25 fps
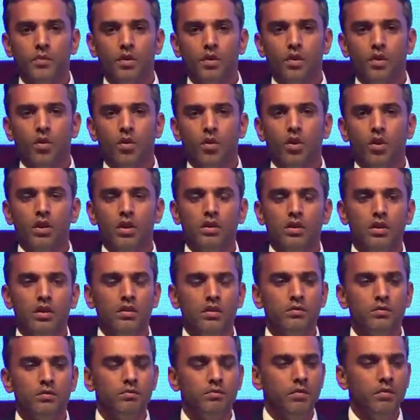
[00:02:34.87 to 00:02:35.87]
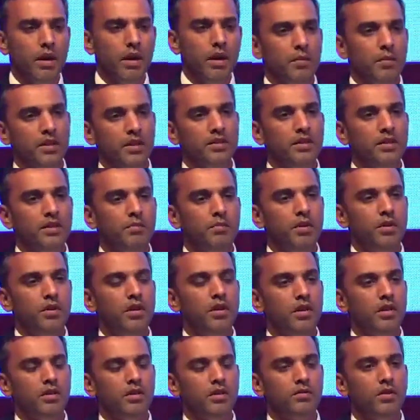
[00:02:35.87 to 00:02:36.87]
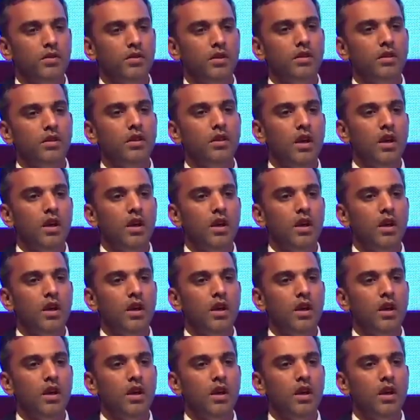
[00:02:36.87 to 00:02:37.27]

All the MNC players were